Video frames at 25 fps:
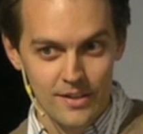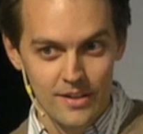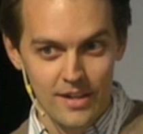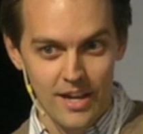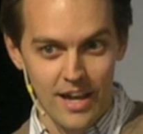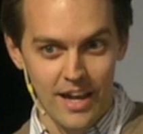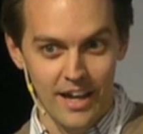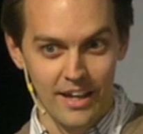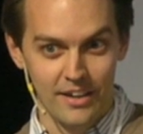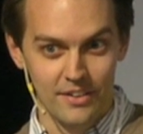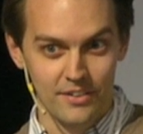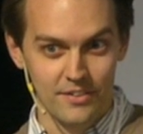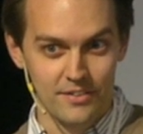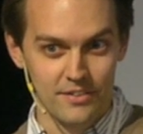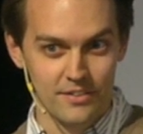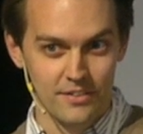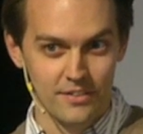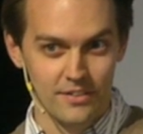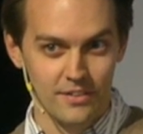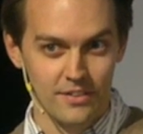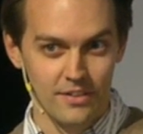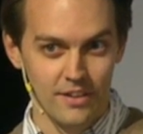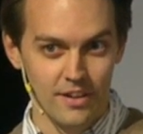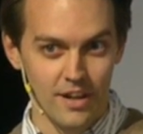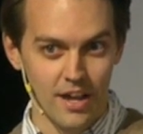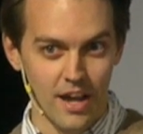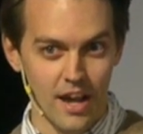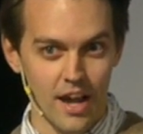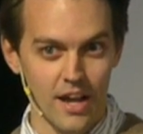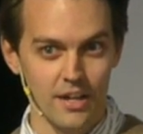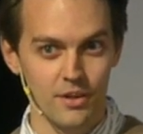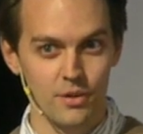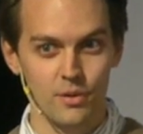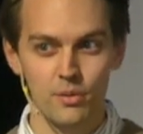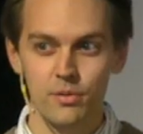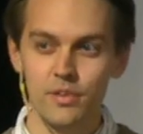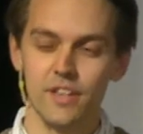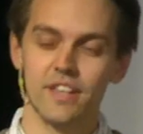And I
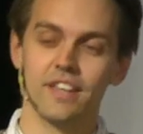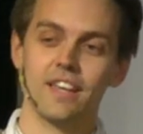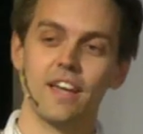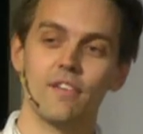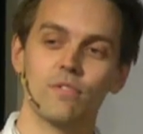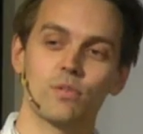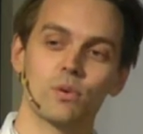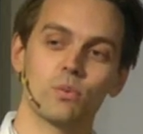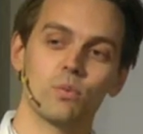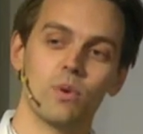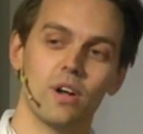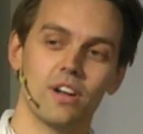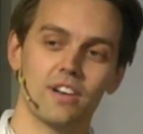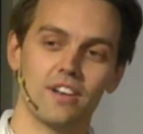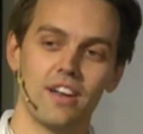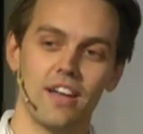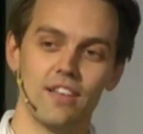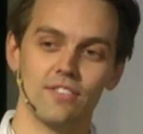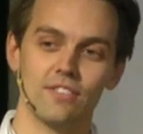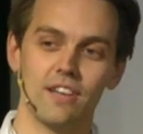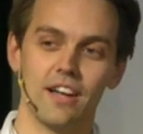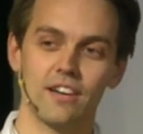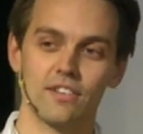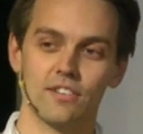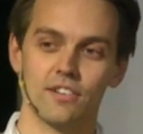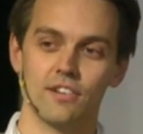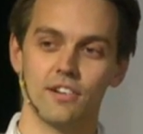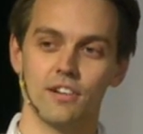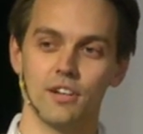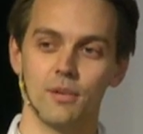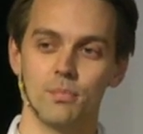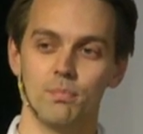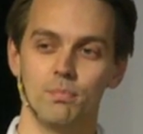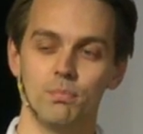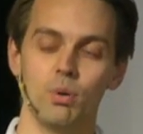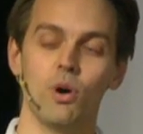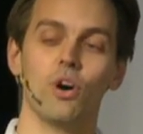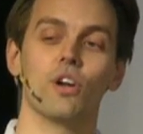don't think everyone has actually
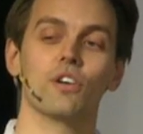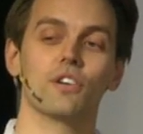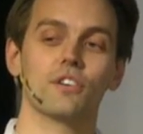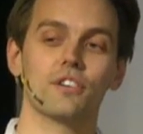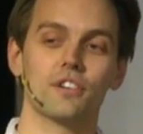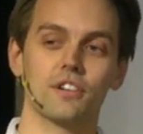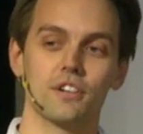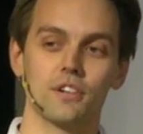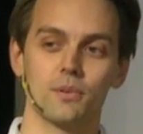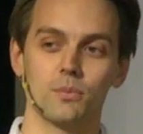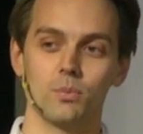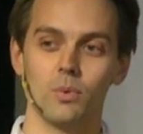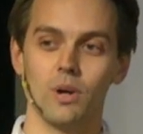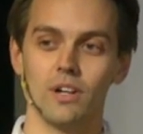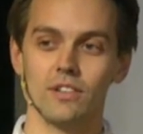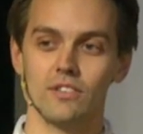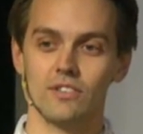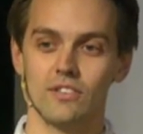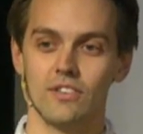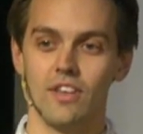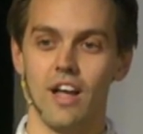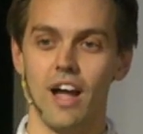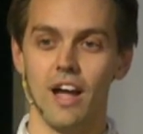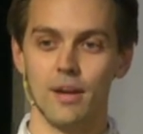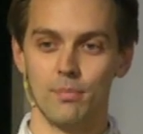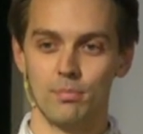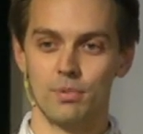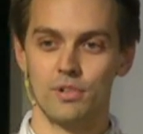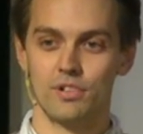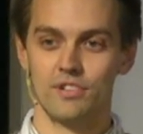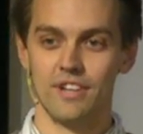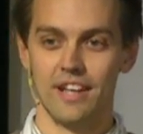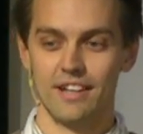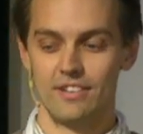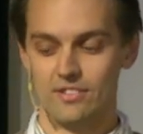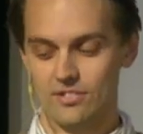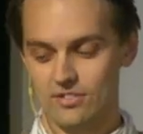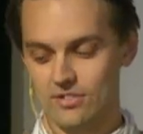pondered what
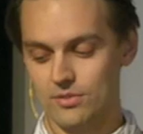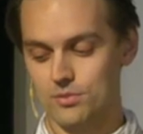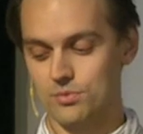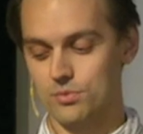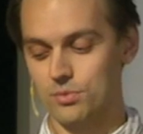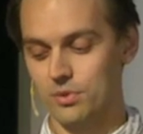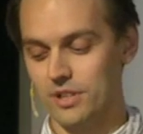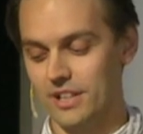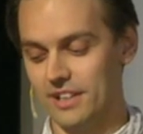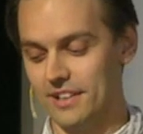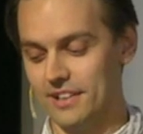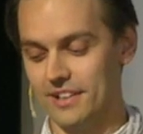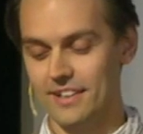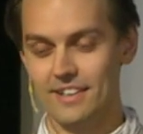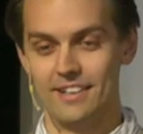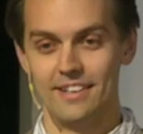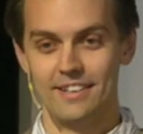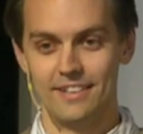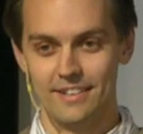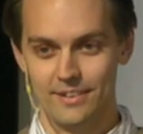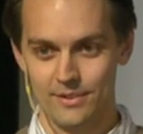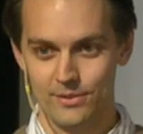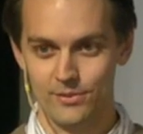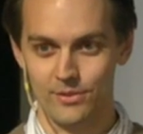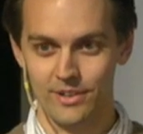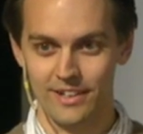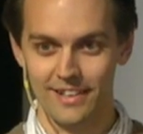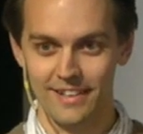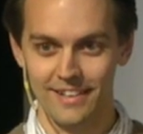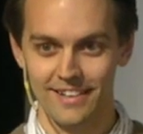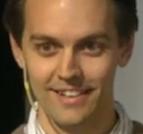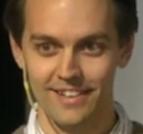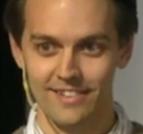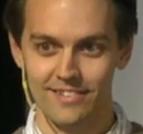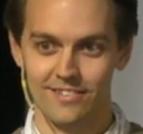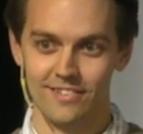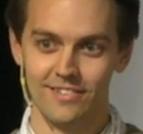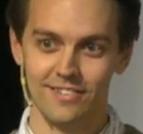hypertext really
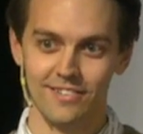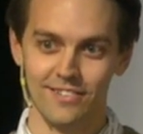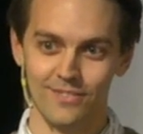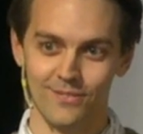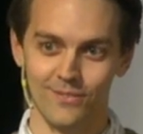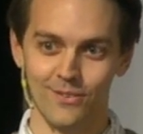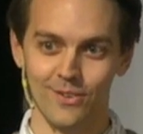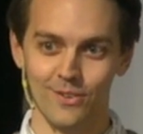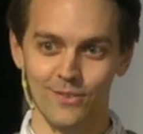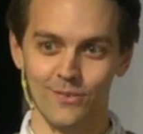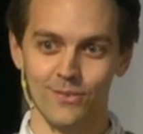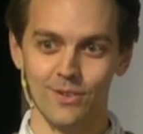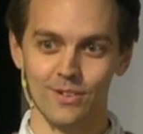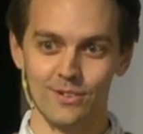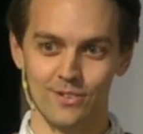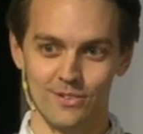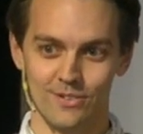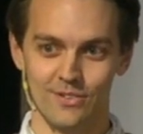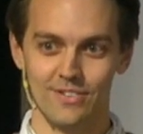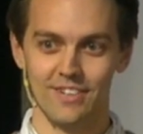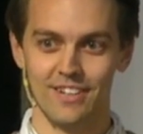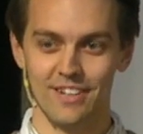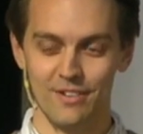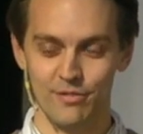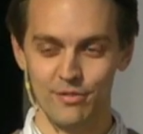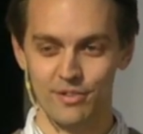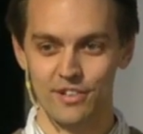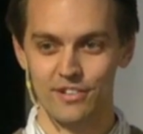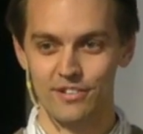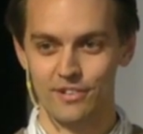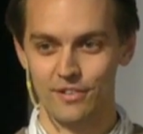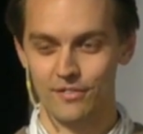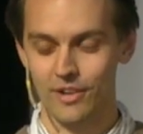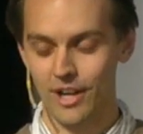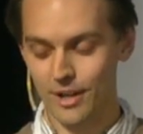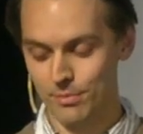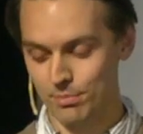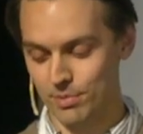is. What's the definition
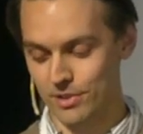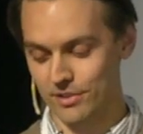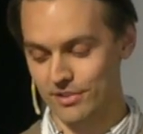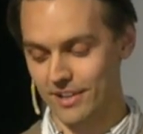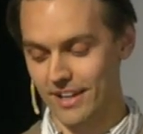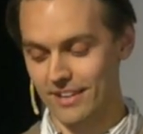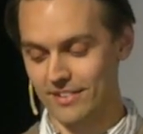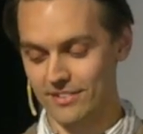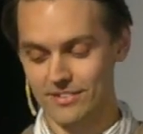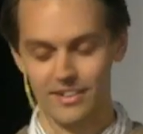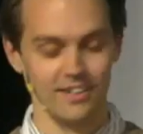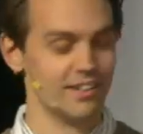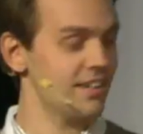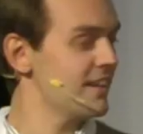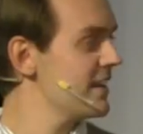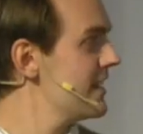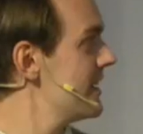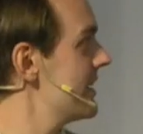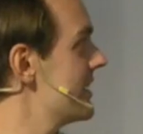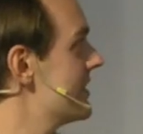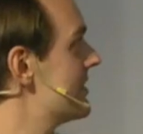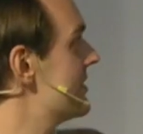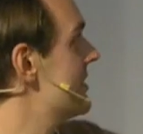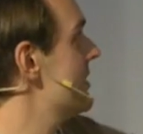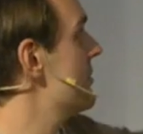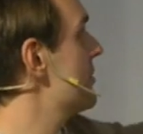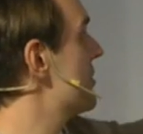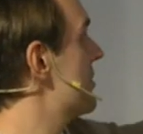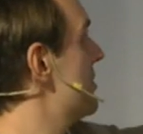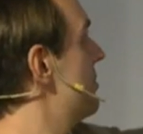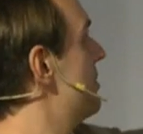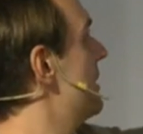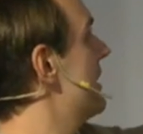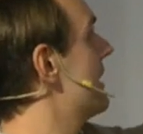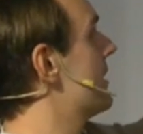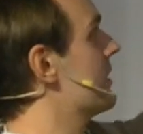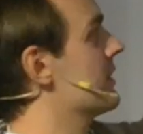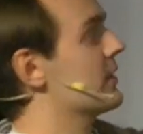of hypertext? And it seems to
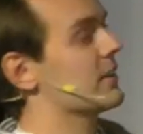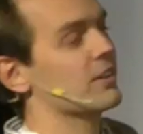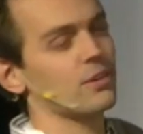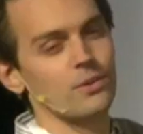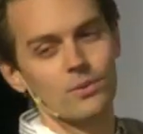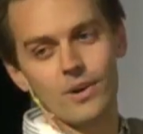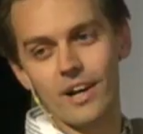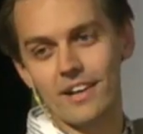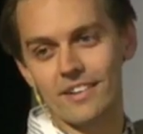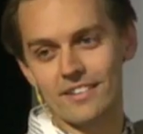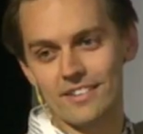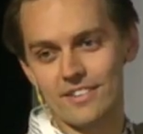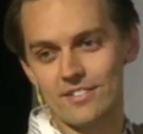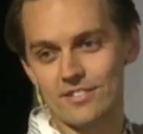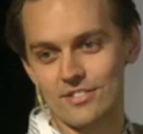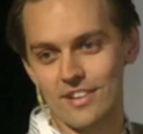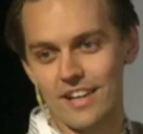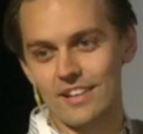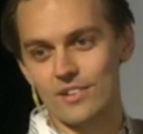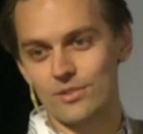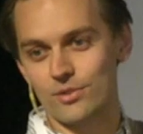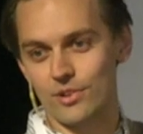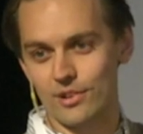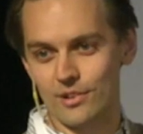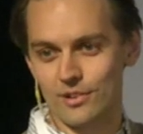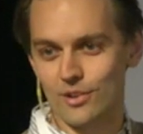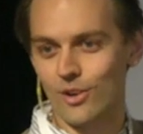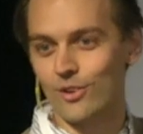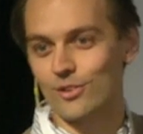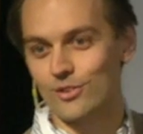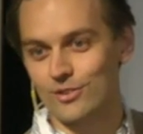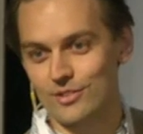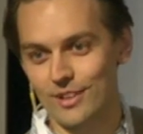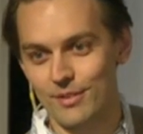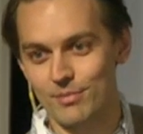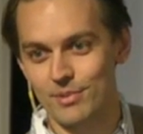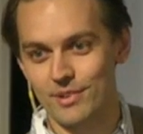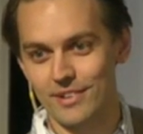be quite a central
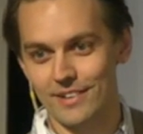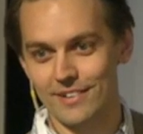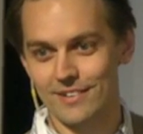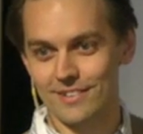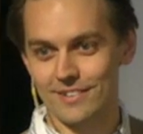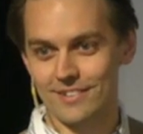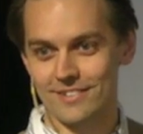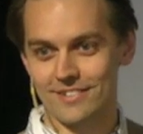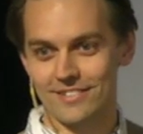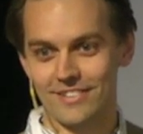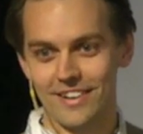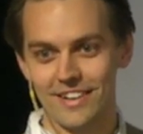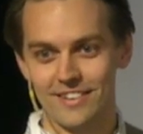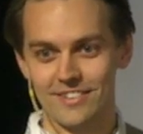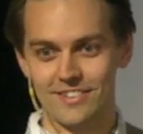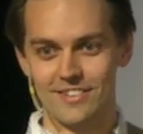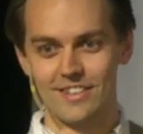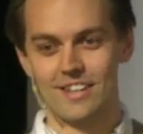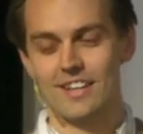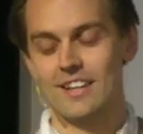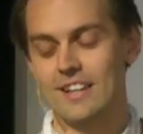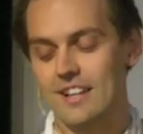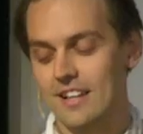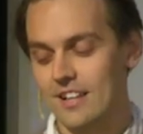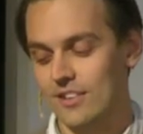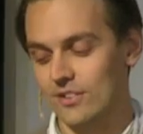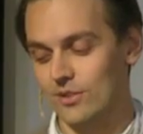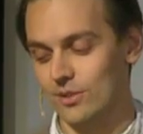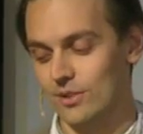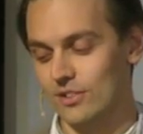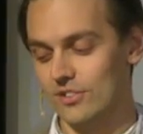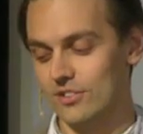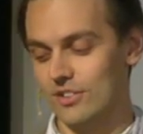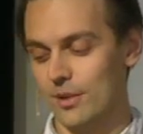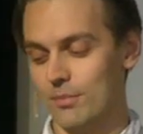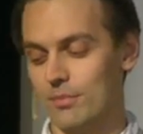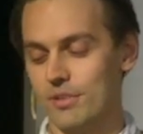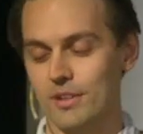concept here, right? So it's
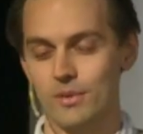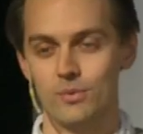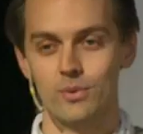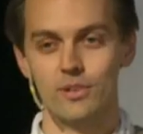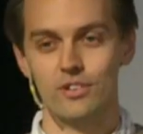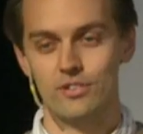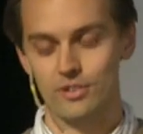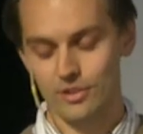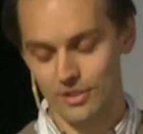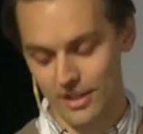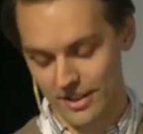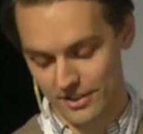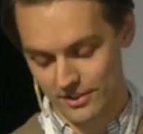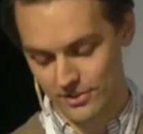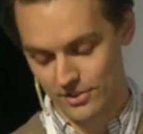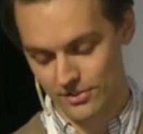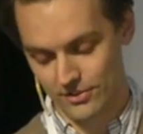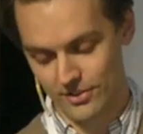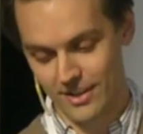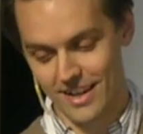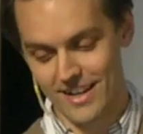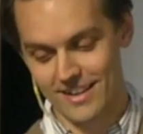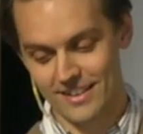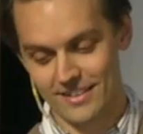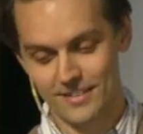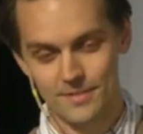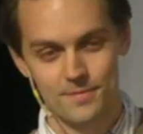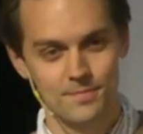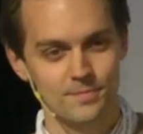something we should understand.